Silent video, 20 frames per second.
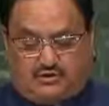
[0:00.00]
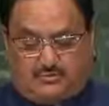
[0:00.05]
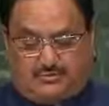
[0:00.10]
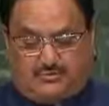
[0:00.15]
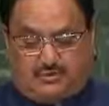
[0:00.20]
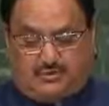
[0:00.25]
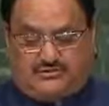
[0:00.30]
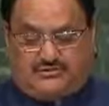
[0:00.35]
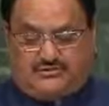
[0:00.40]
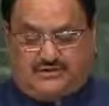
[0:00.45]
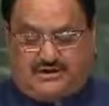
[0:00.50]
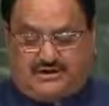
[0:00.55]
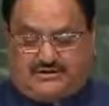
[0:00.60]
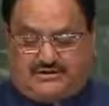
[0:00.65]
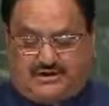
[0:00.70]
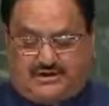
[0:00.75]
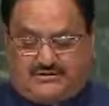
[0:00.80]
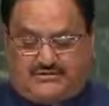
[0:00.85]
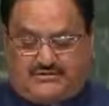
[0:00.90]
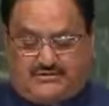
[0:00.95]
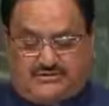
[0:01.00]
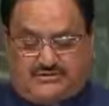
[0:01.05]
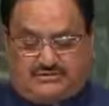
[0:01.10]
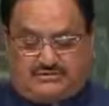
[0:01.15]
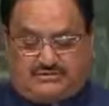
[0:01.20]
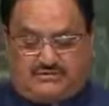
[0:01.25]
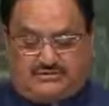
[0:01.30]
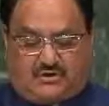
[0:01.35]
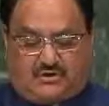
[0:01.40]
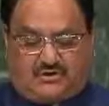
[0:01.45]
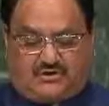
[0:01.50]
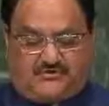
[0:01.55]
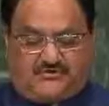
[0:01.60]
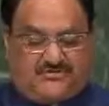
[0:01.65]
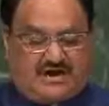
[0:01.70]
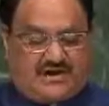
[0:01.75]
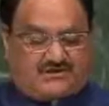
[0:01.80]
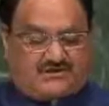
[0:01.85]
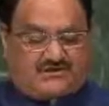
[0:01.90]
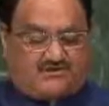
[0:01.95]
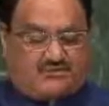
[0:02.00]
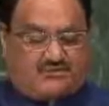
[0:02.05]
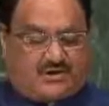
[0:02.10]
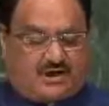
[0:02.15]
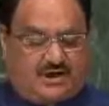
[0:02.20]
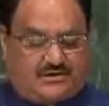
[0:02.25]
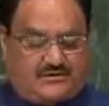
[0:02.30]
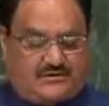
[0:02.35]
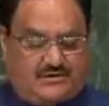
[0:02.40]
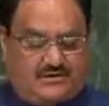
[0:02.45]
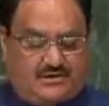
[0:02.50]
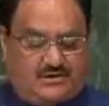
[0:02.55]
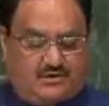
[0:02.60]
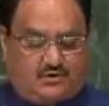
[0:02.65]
to put their countries on the fast track